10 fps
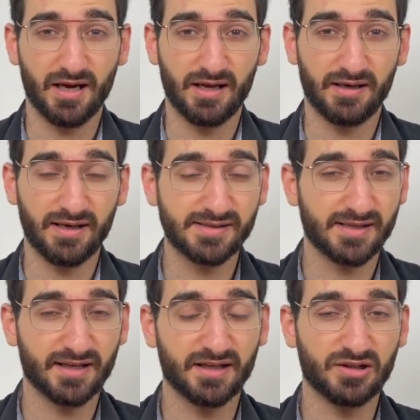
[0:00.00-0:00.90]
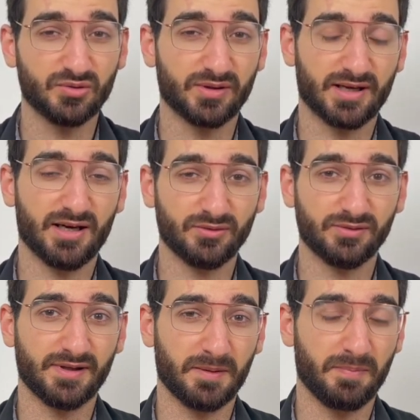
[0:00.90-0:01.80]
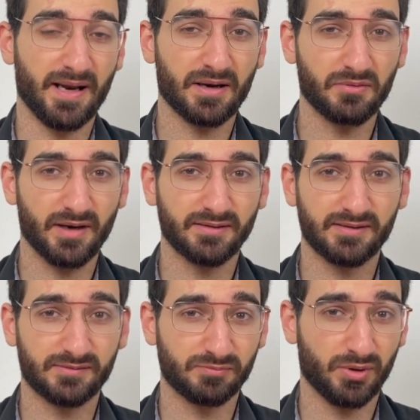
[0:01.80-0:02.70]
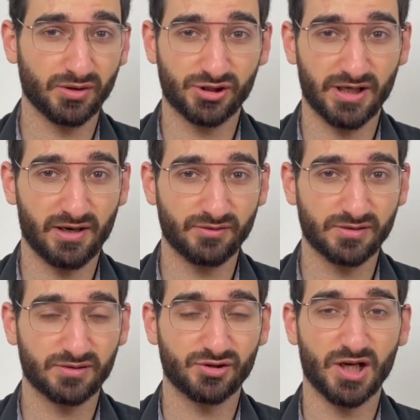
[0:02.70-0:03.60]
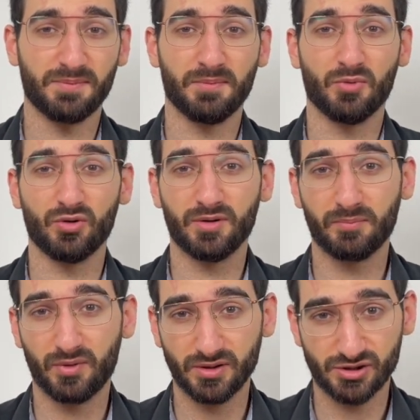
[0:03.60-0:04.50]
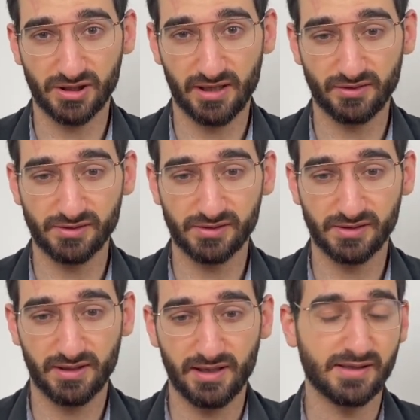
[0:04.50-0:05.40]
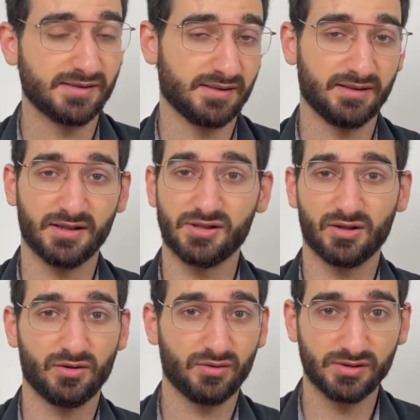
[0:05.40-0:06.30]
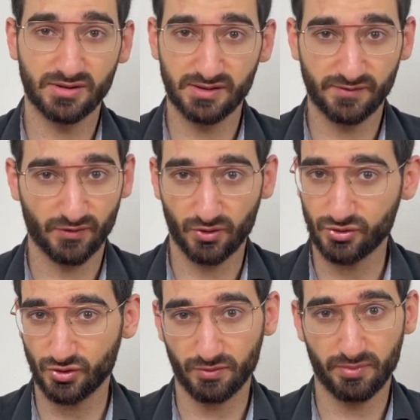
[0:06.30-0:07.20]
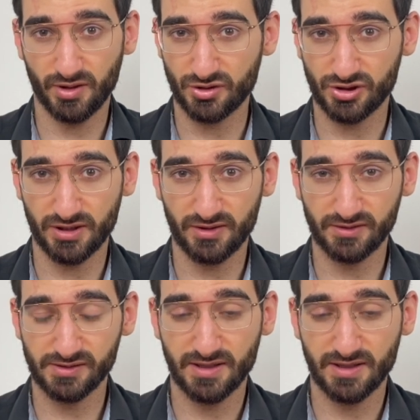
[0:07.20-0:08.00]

Let's take into account that Blackrock bought shares, JPMorgan bought shares, Citi Securities for sure bought shares.